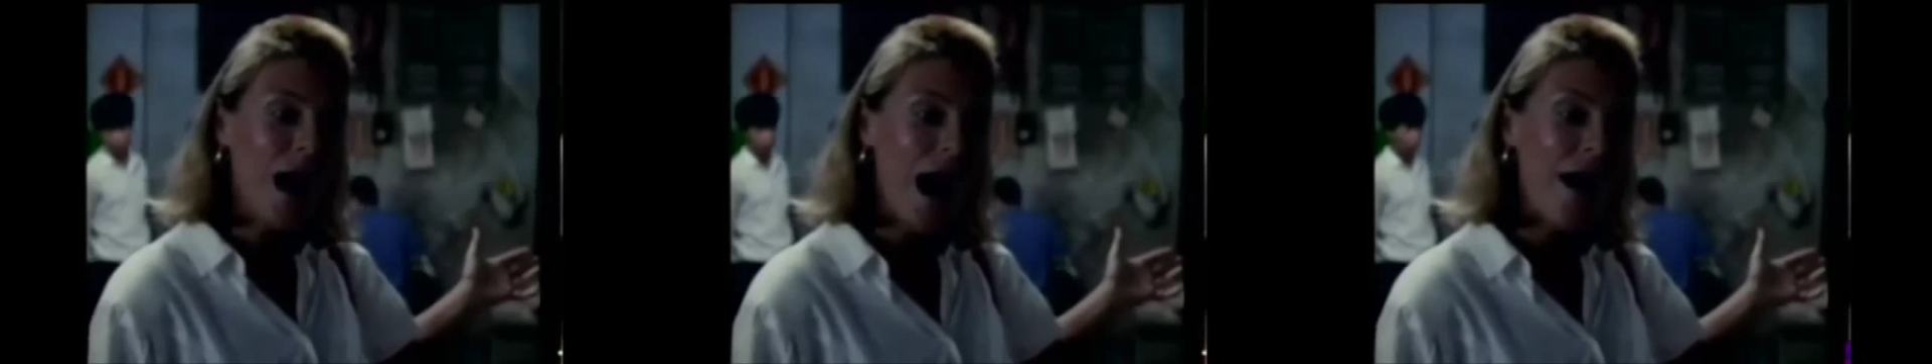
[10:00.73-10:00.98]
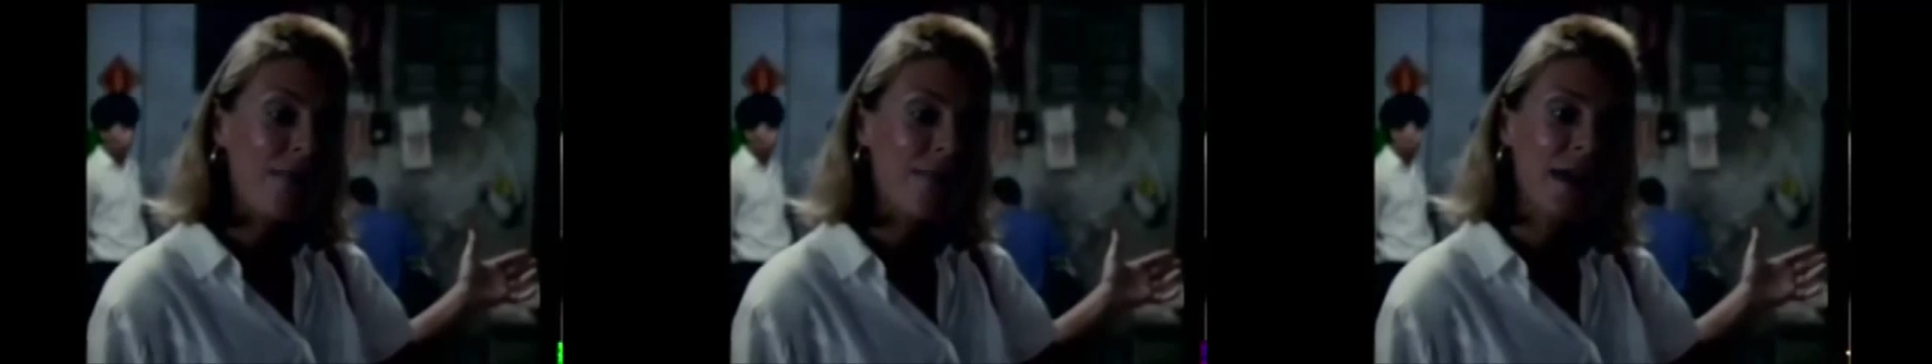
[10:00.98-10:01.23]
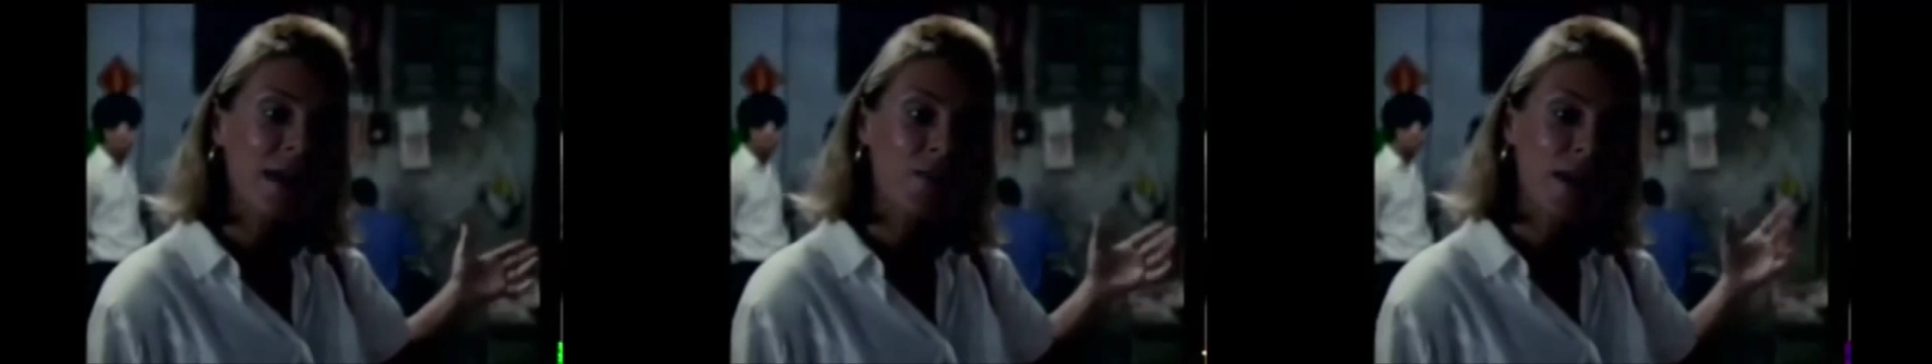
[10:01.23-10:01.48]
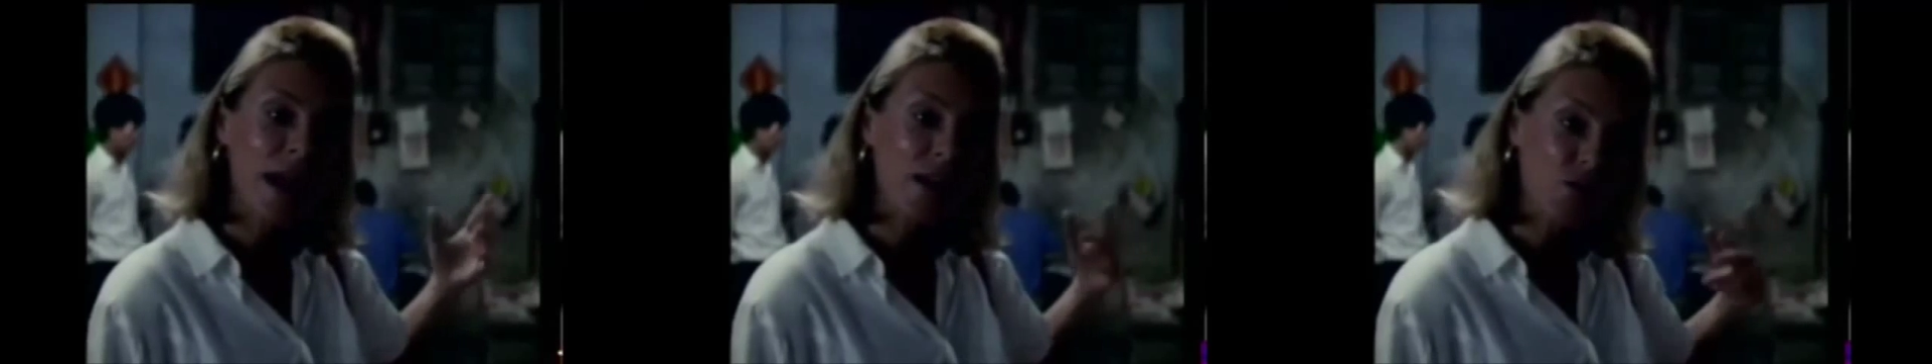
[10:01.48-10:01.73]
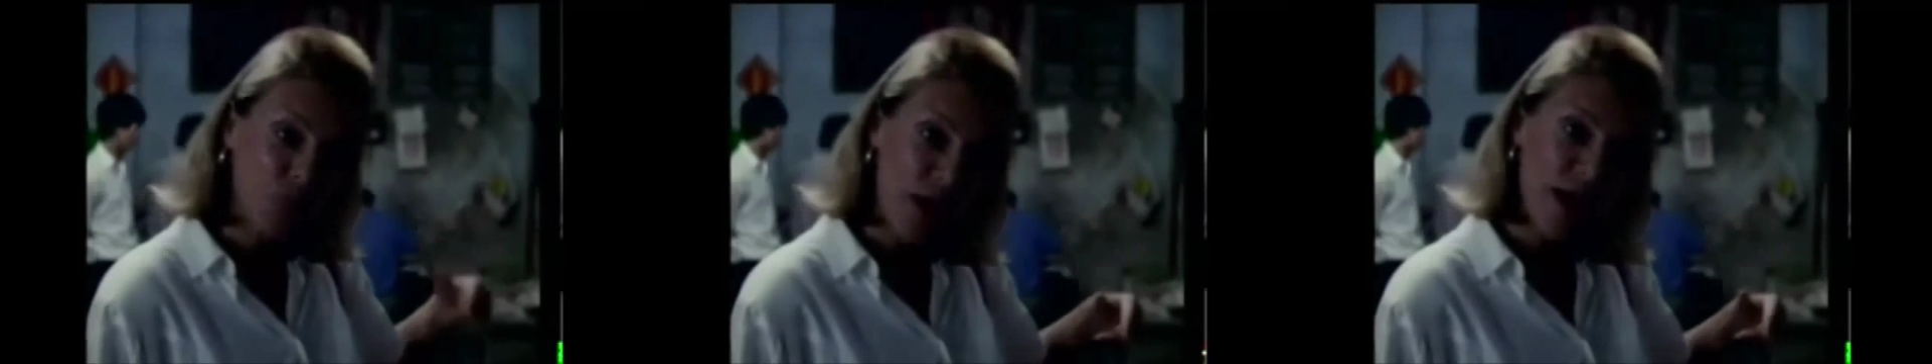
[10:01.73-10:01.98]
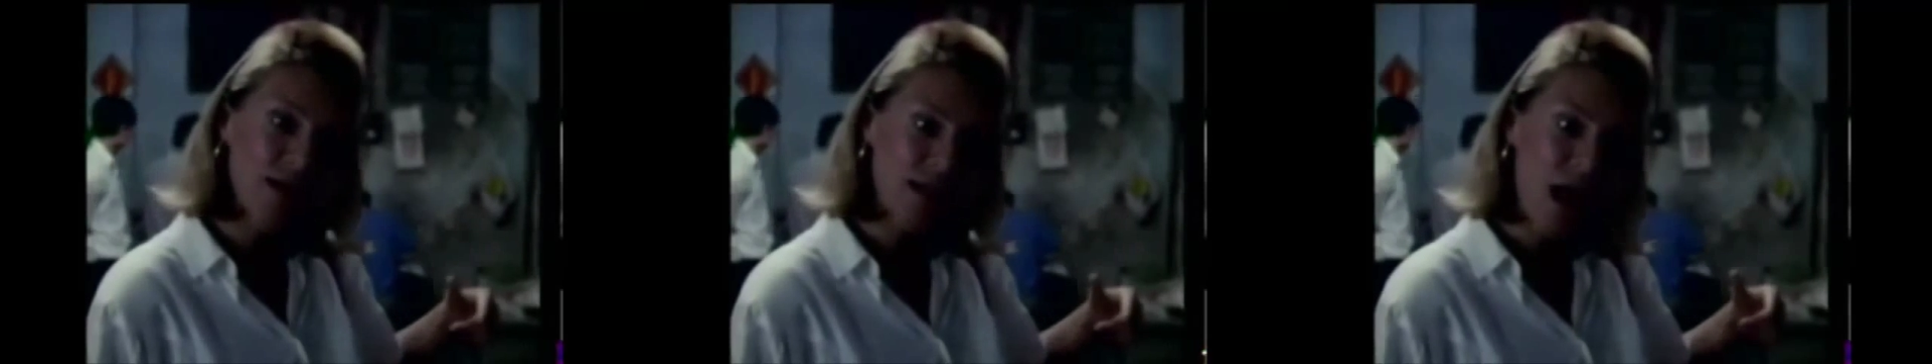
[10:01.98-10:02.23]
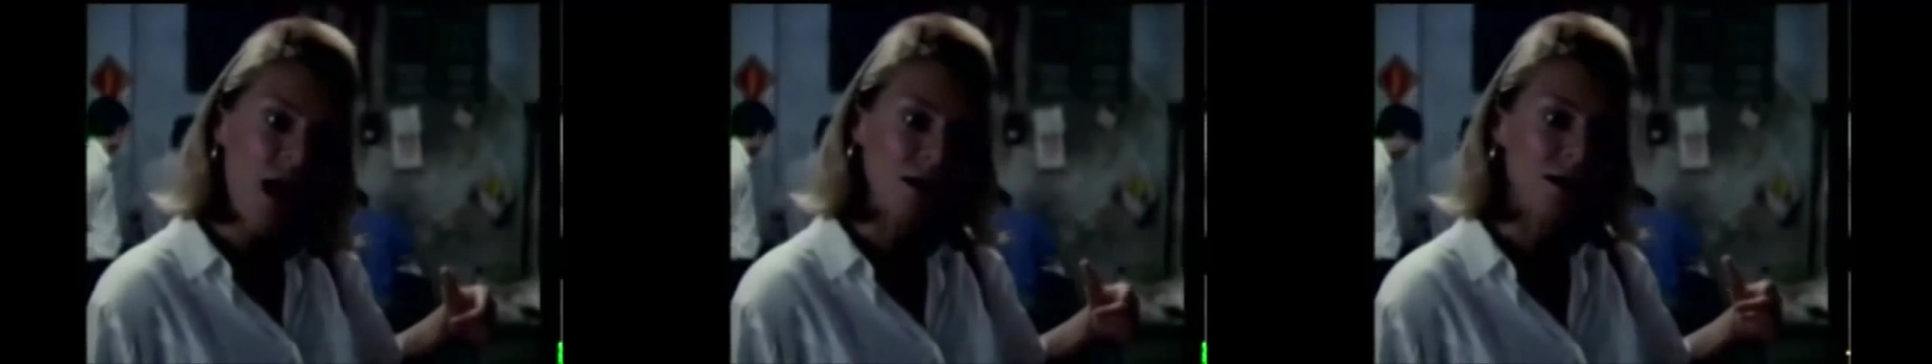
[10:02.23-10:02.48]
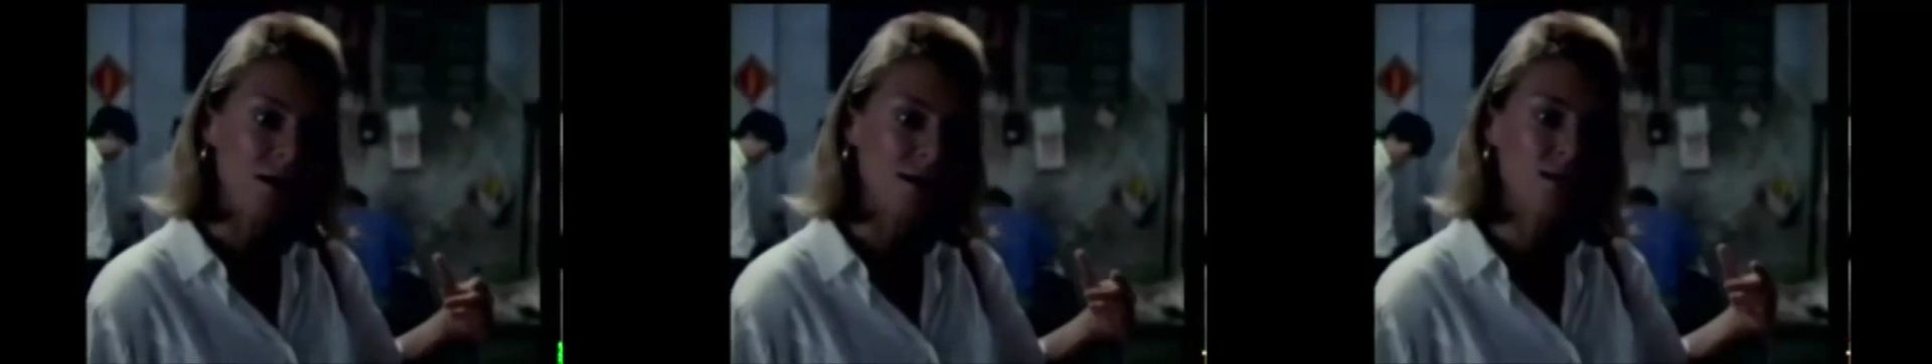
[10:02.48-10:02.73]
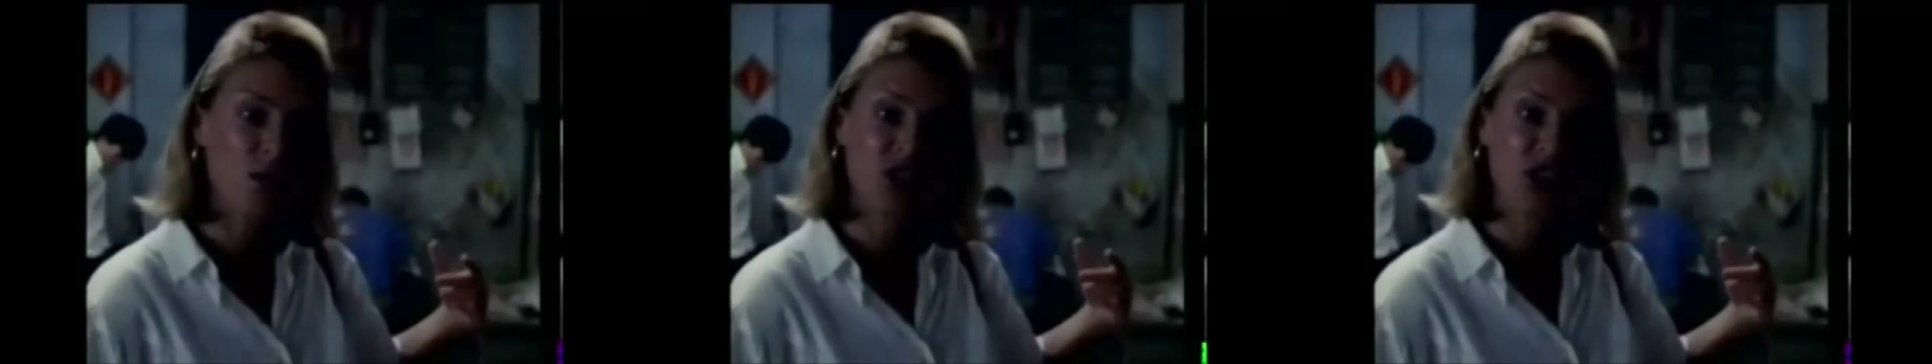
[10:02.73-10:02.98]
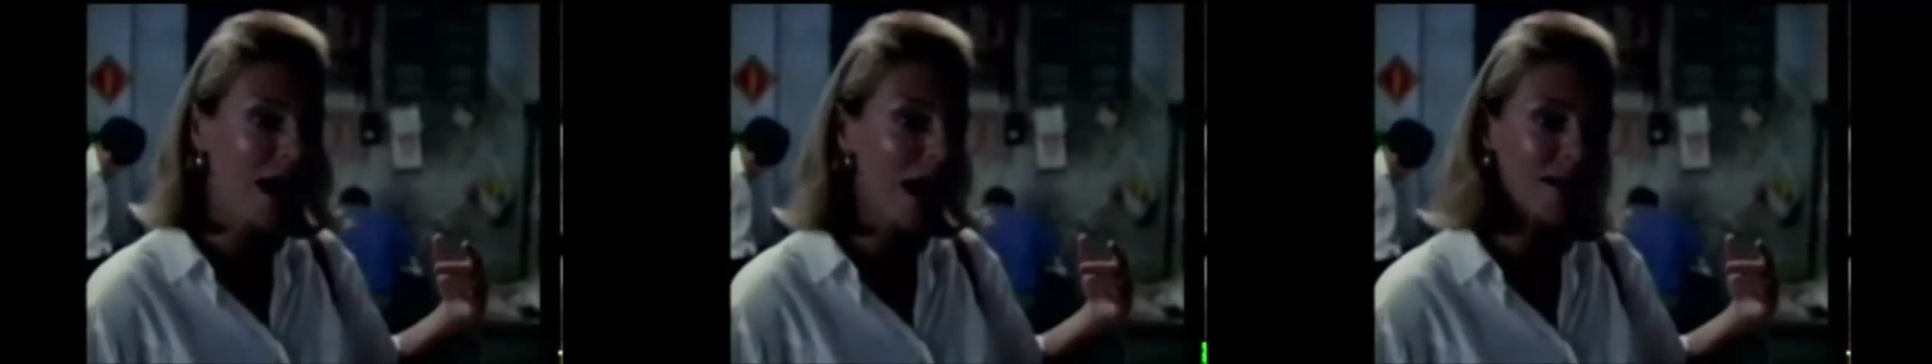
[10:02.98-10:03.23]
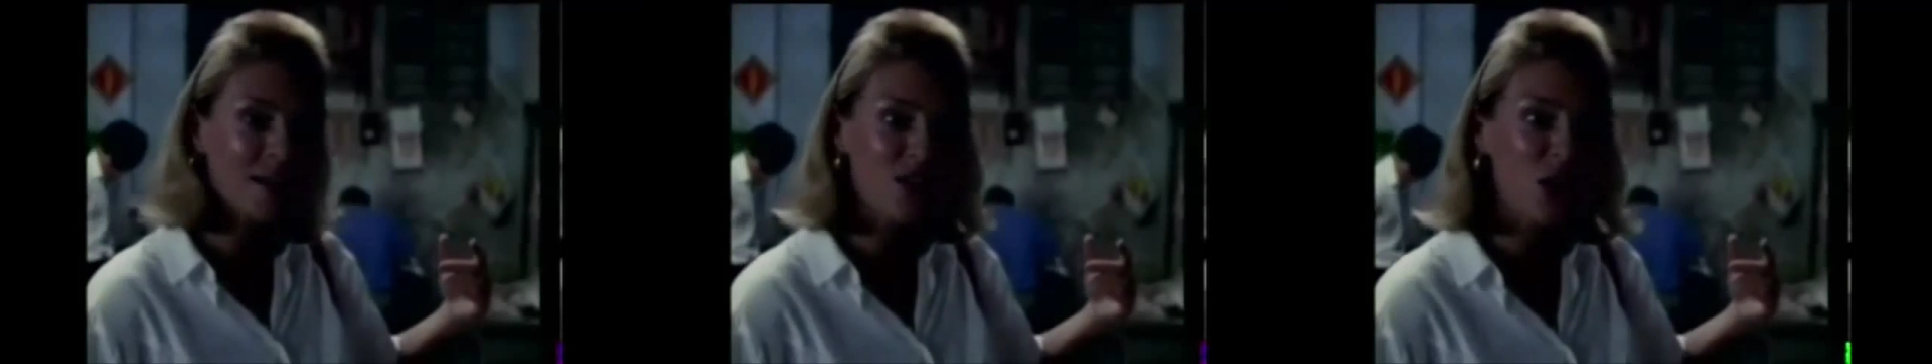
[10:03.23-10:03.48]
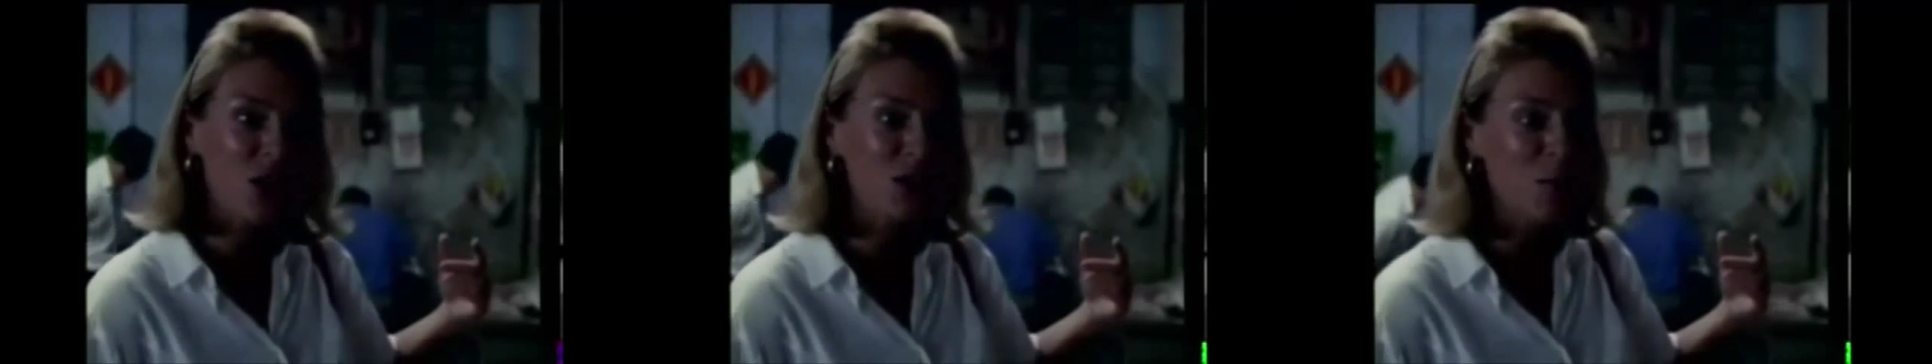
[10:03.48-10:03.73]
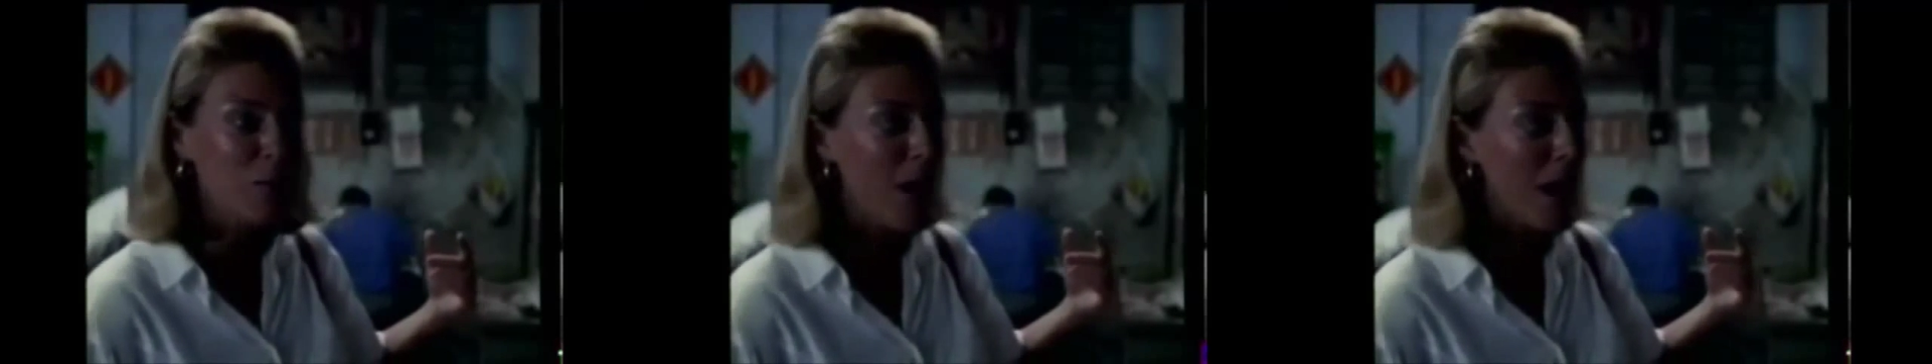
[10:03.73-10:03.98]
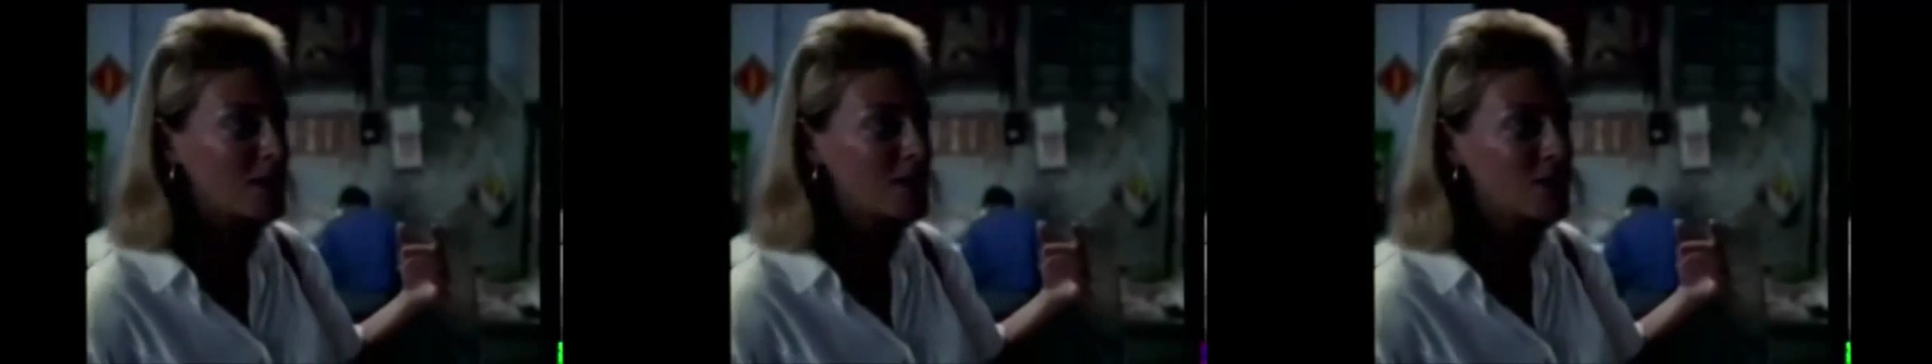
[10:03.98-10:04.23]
then he began to pray in tongues, which I hadn't told him about.